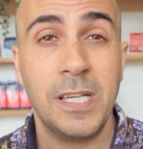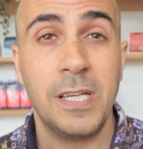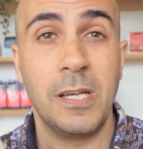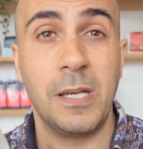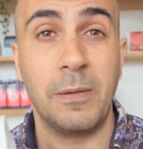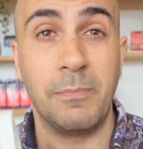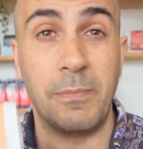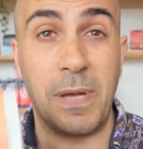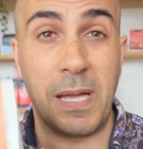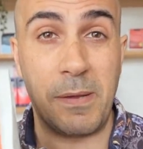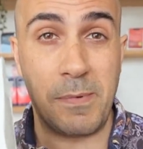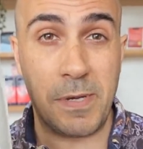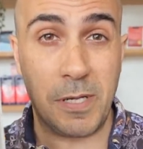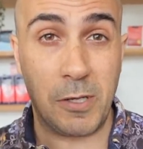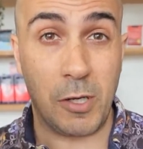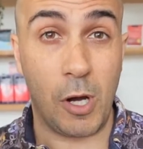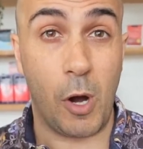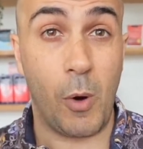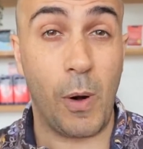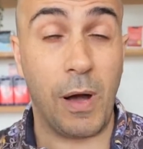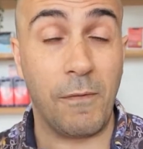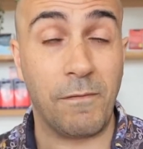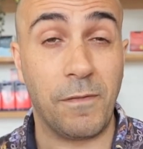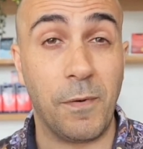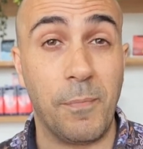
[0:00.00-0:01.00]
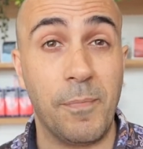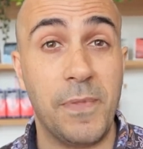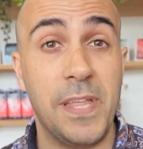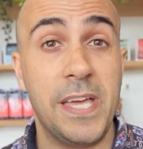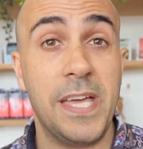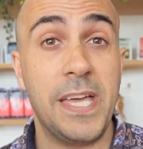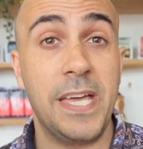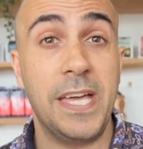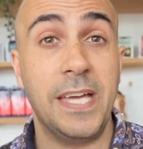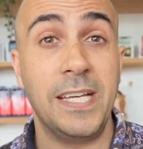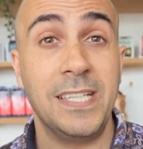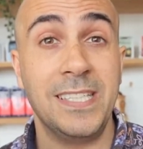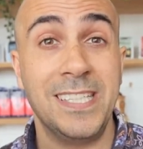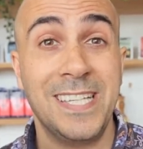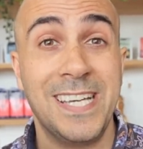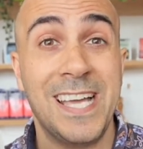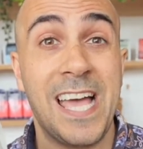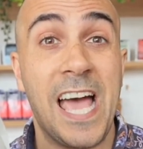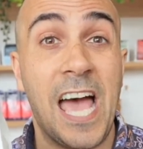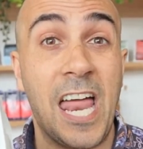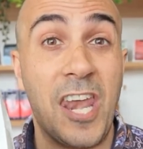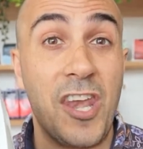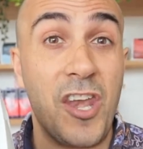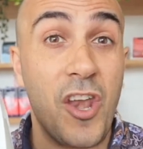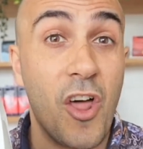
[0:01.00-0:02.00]
and maybe you go up from there.
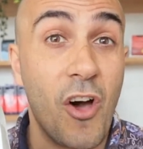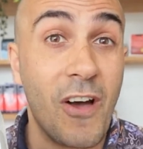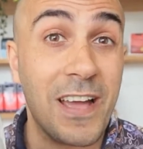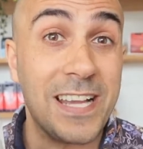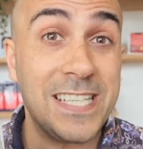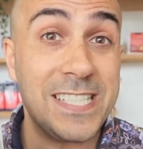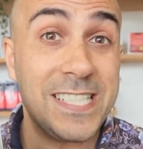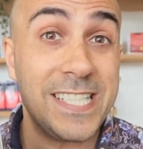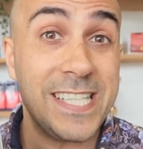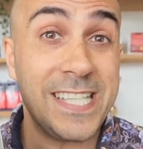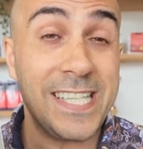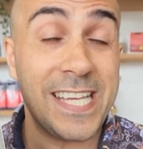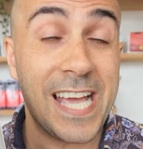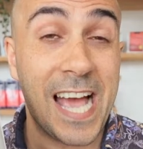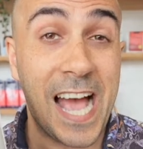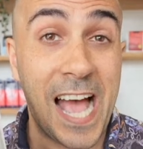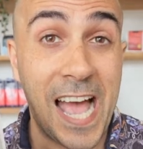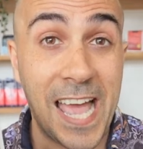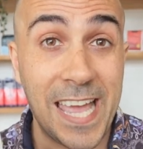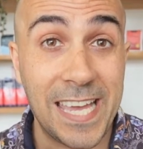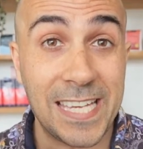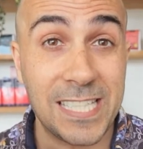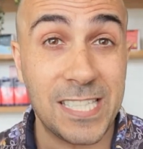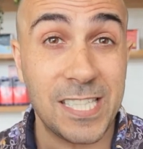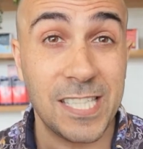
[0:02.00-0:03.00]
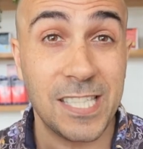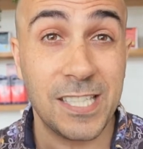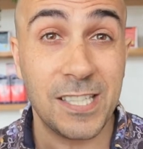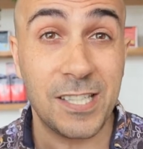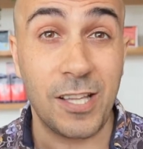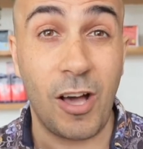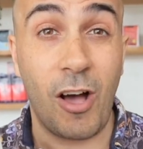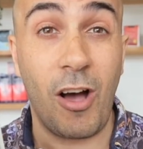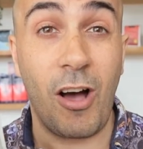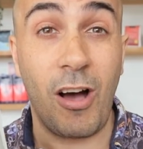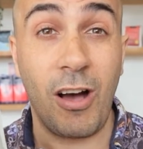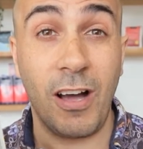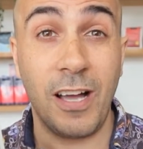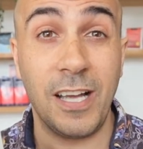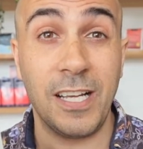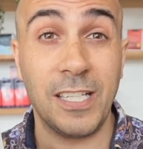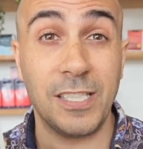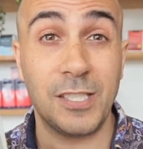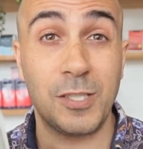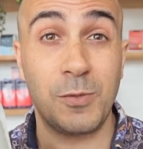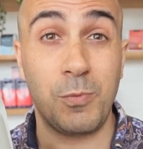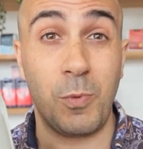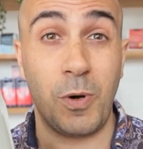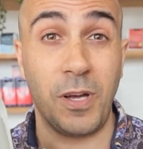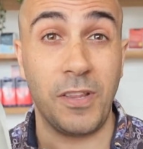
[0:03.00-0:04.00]
A 98, the
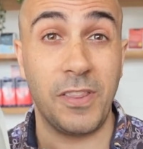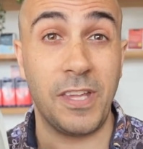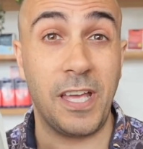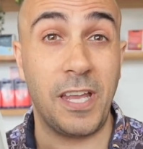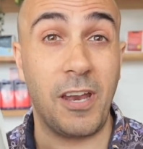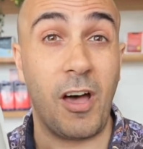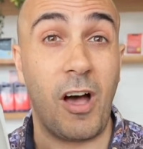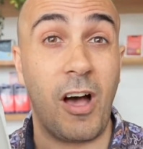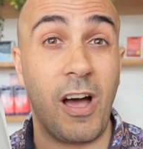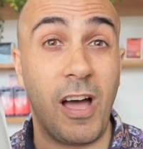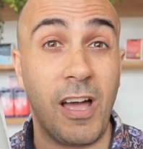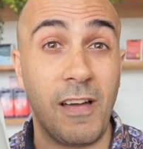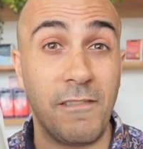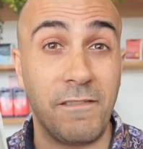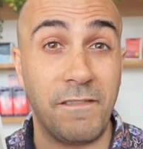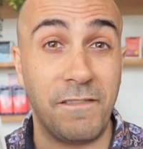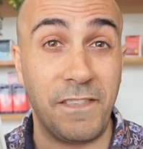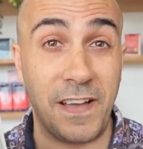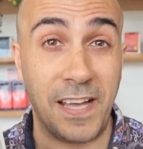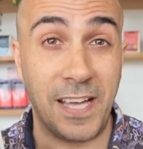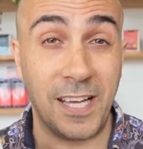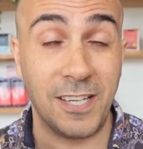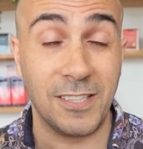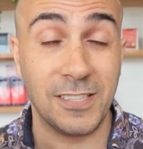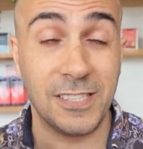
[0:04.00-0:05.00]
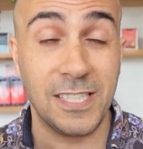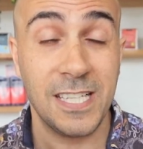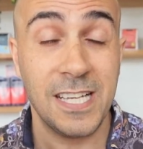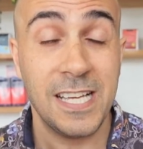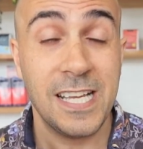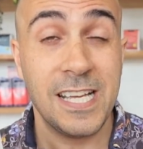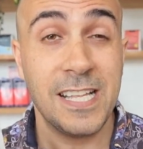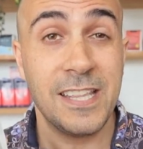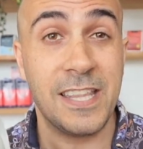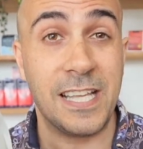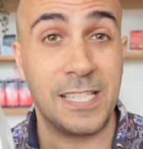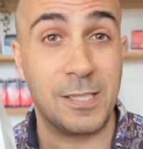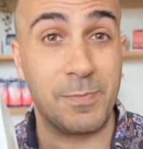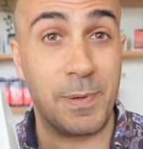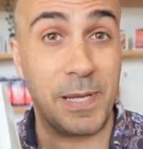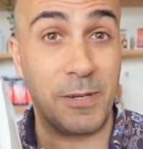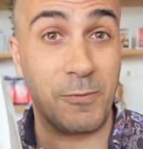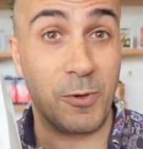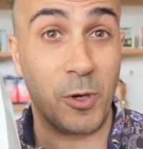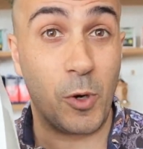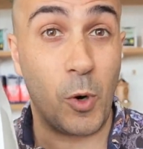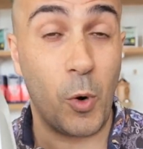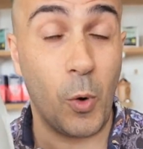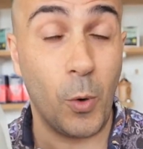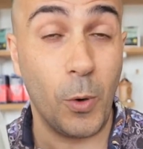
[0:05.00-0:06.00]
highest one that I've found that's been
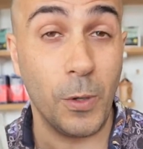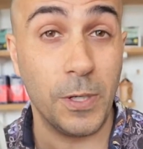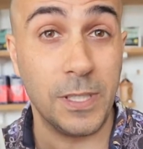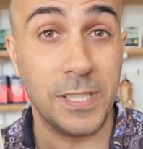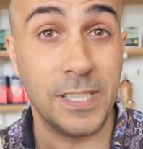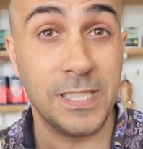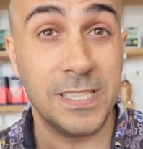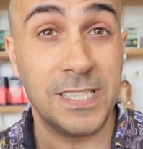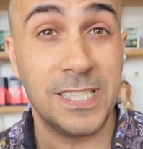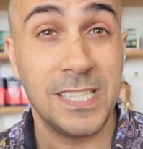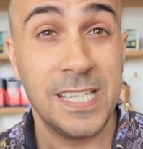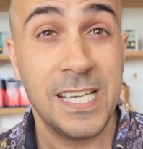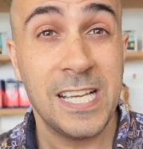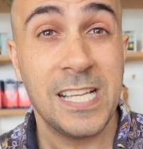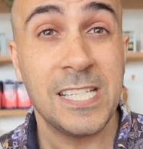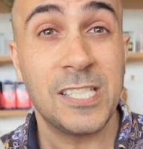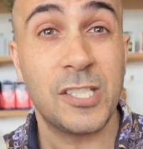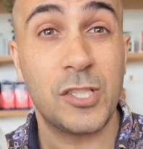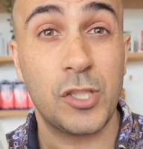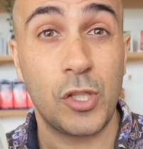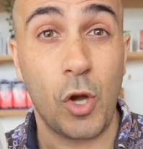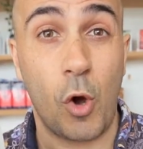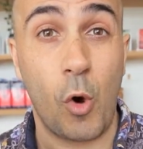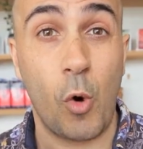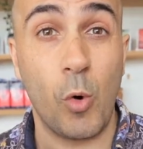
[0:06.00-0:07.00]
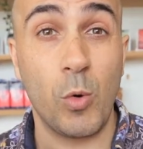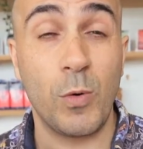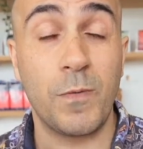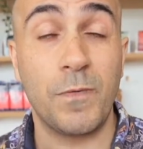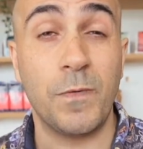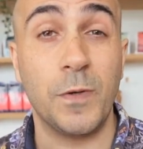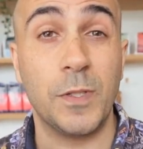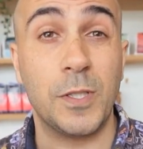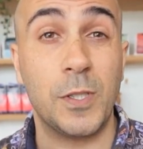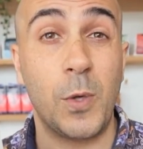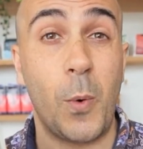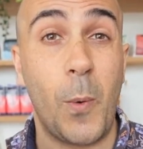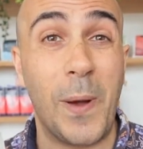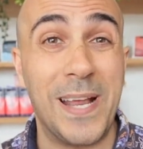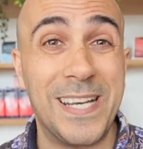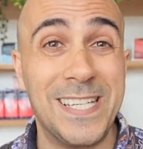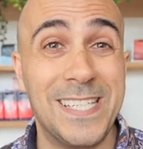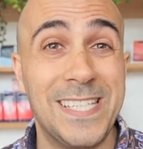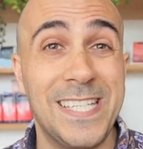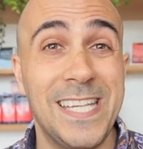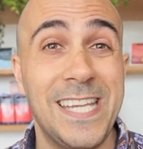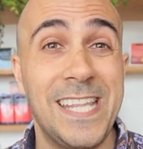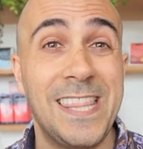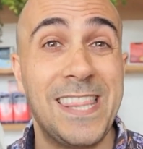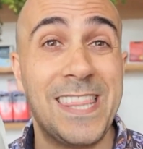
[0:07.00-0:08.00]
recorded, sold for
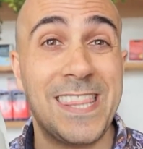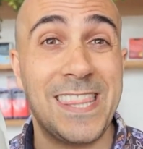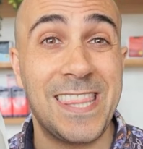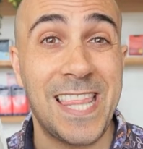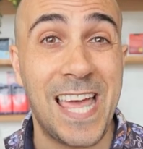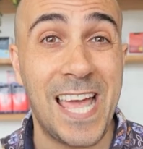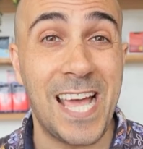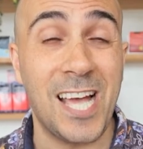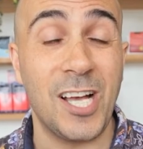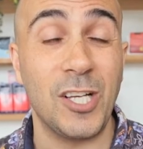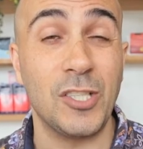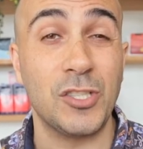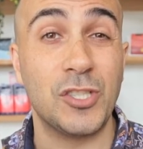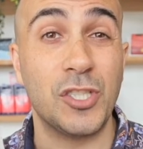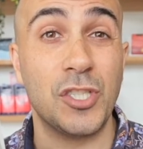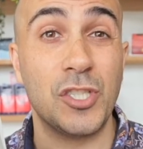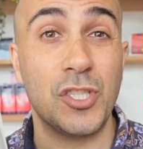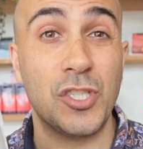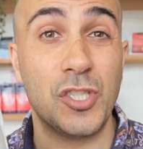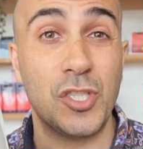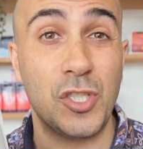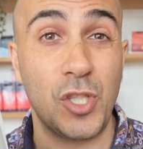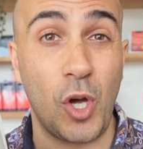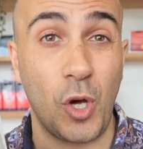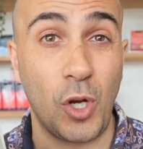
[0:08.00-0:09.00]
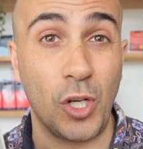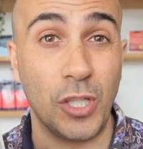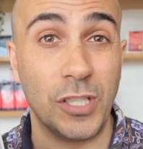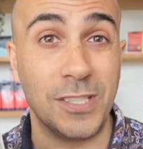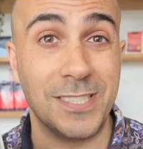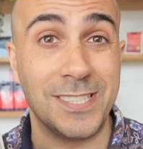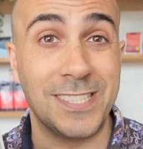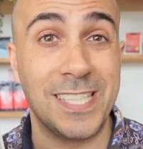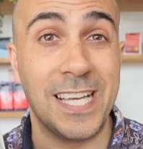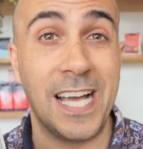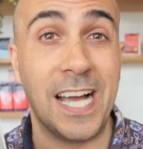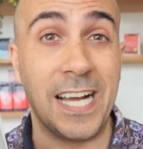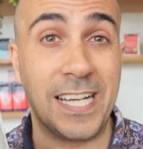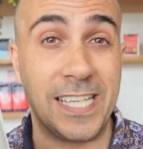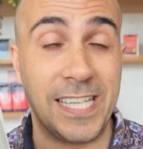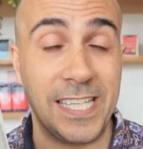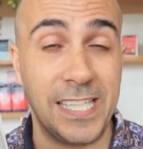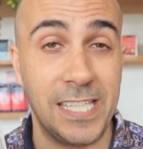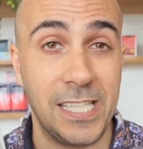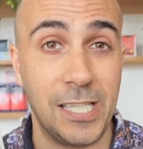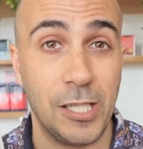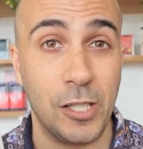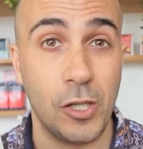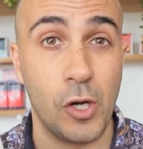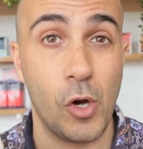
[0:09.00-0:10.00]
$20,000 a
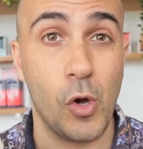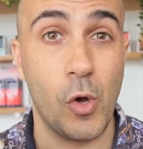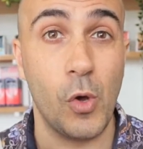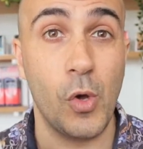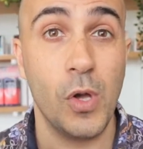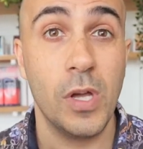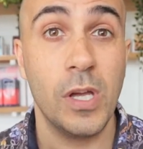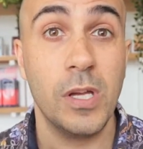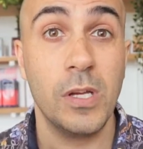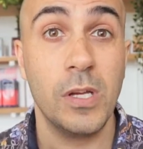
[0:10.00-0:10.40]
kilo.